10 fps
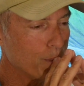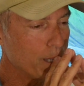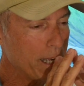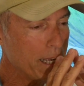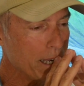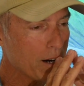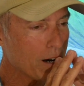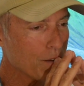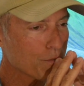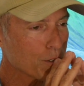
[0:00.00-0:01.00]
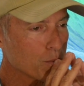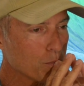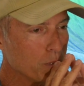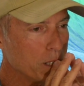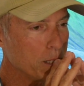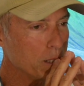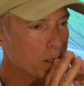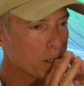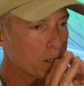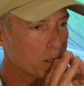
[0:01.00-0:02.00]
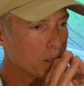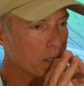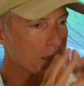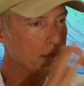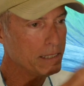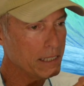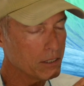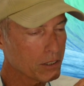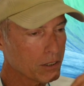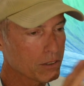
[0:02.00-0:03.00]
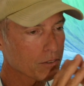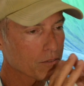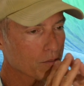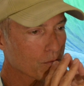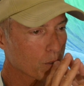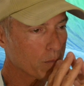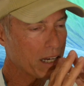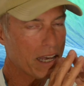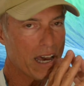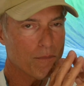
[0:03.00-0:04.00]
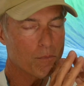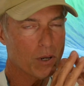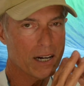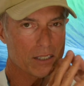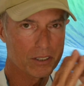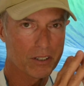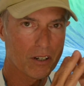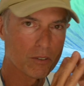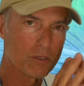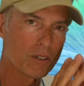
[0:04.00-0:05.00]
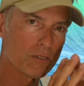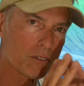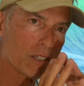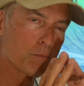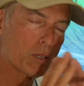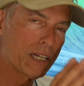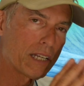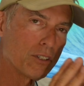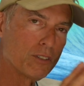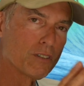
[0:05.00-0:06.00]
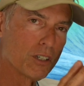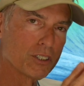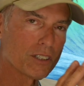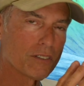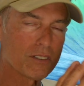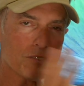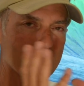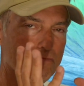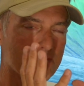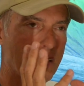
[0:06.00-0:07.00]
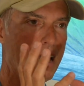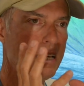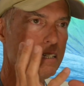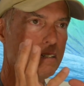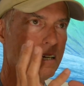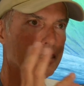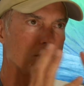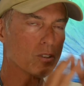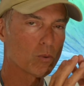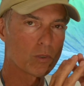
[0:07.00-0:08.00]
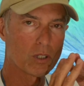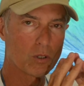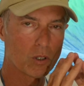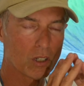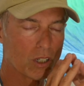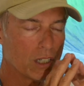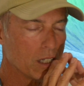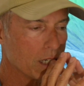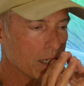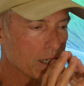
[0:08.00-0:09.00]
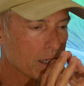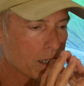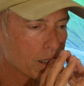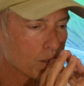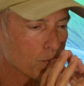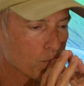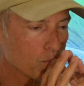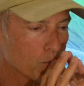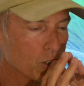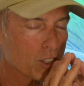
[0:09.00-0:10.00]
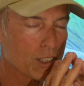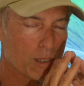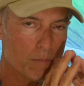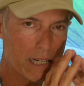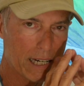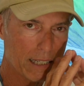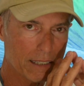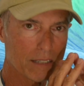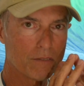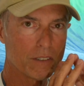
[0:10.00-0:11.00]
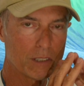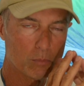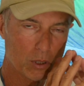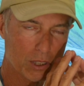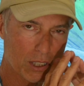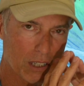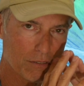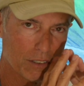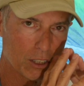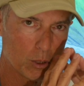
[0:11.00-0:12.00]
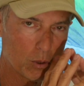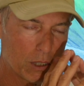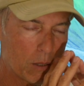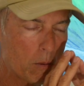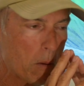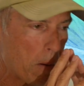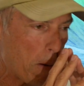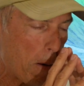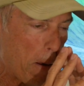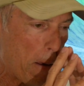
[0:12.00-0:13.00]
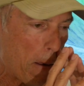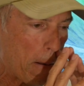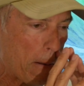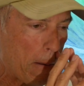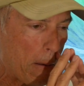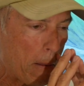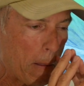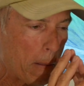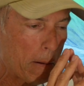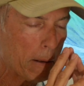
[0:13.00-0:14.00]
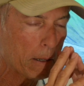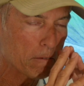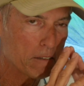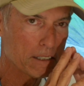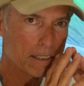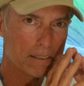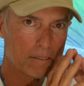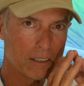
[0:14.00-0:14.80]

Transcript: they offered me to, a deal for about half price on a, a brand new version of this eight, nine year old recorder um, to send it back, get 50% off a new one, and uh, they're not going to fix it.